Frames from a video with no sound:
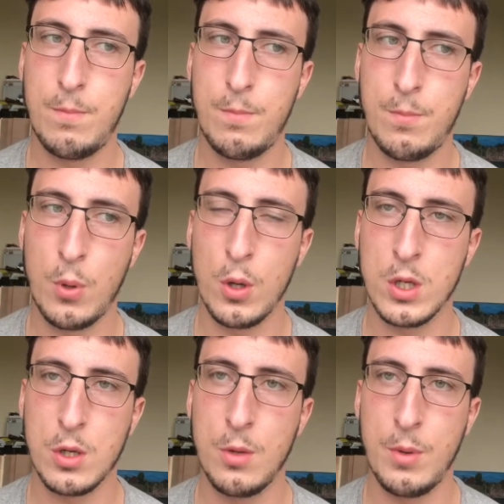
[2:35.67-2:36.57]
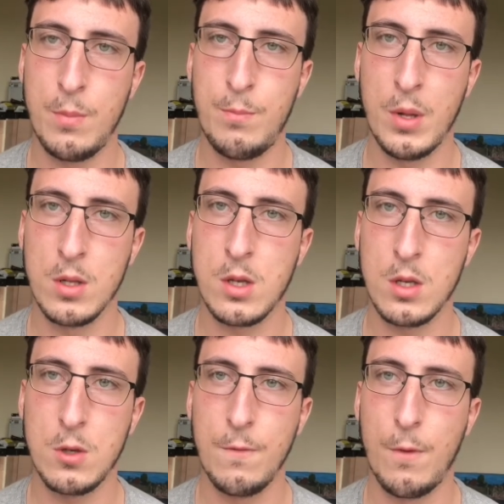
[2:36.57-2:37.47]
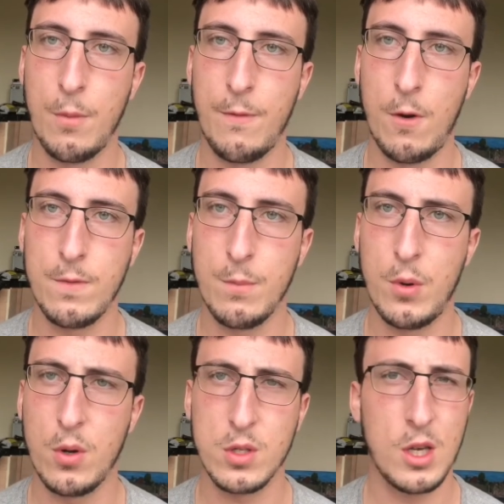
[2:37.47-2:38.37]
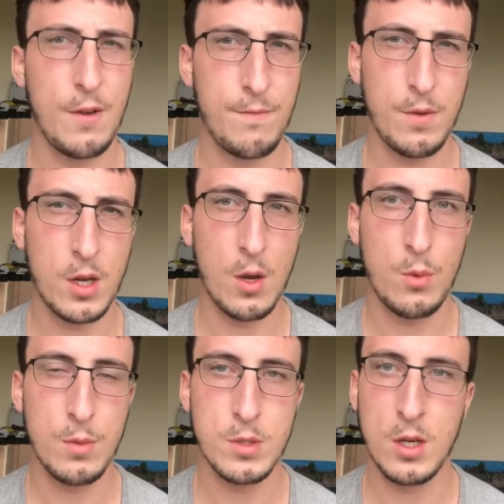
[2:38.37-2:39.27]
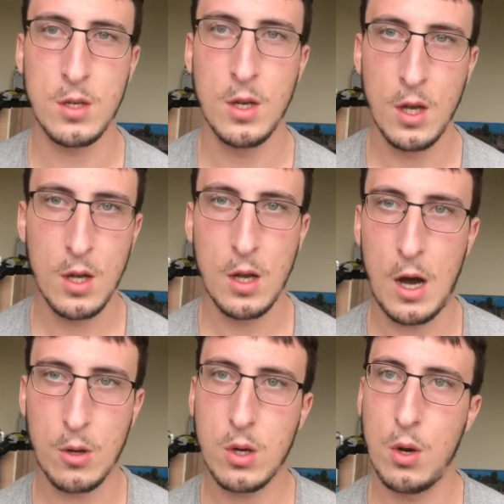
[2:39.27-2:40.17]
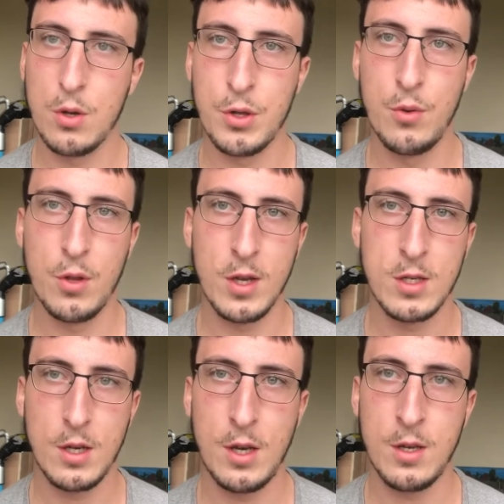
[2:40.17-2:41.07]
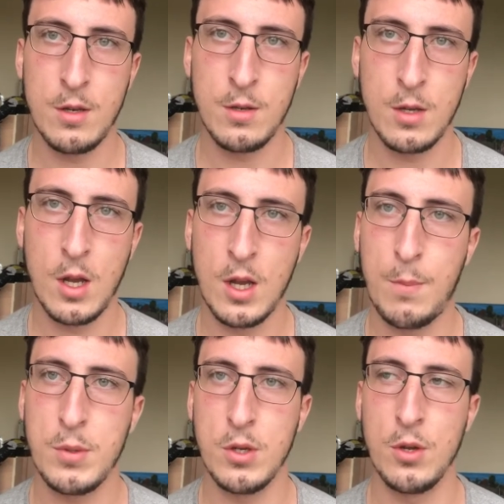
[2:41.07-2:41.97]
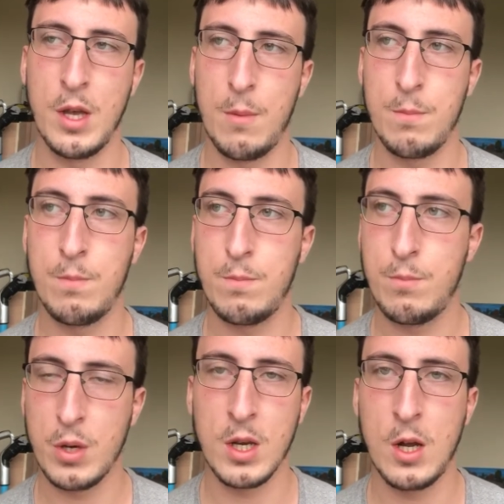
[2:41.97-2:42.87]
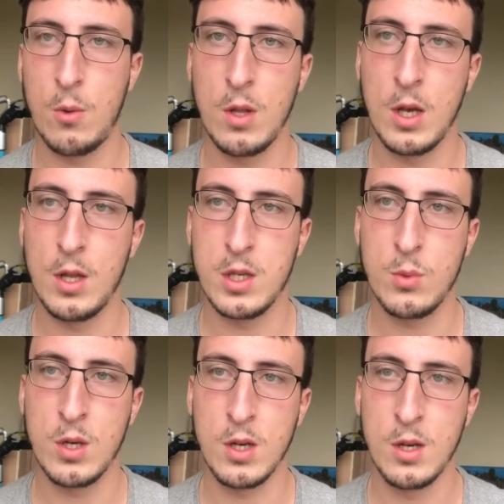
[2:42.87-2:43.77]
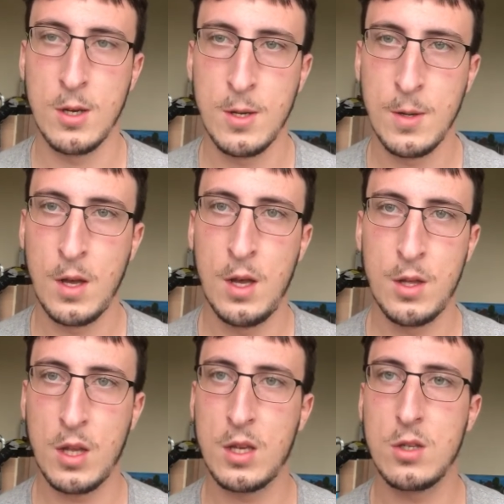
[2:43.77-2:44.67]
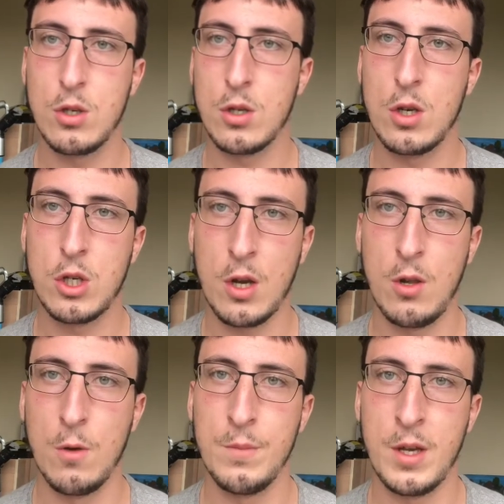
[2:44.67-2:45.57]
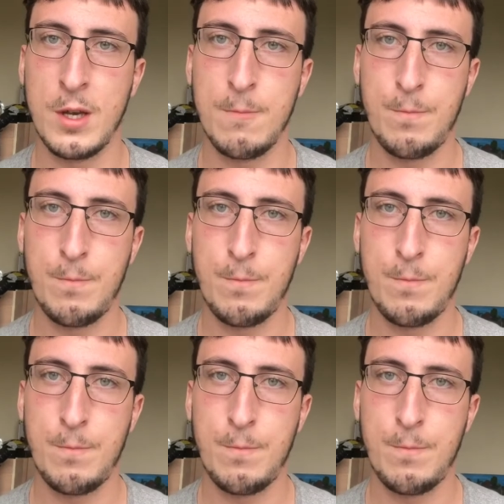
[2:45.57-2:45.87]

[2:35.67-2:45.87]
but it's going to be built on 2 foot by 4 foot boards, if you get what I'm saying. I'll go through this in an episode that I'm bringing out later this week. This is just a channel update